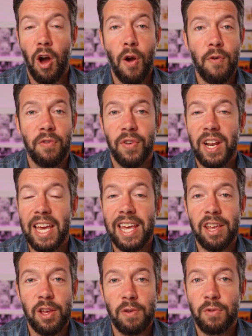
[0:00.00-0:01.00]
Hopefully
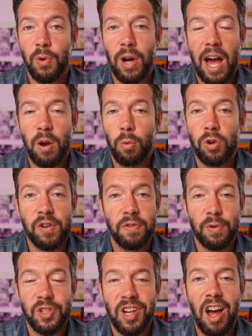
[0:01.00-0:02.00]
you've all had
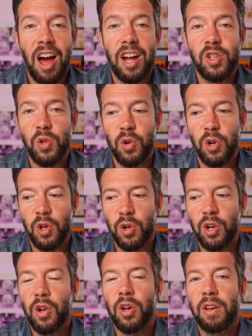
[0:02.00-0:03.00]
wonderful starts or
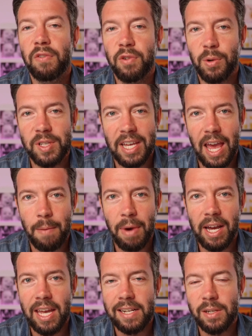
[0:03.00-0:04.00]
you're looking forward to getting
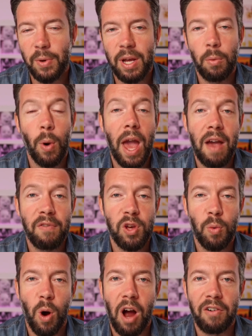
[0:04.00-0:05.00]
back into it wherever
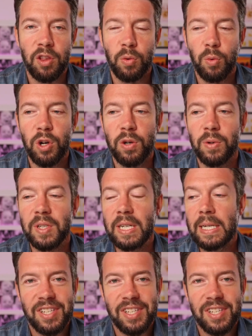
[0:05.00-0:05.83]
you are in the world.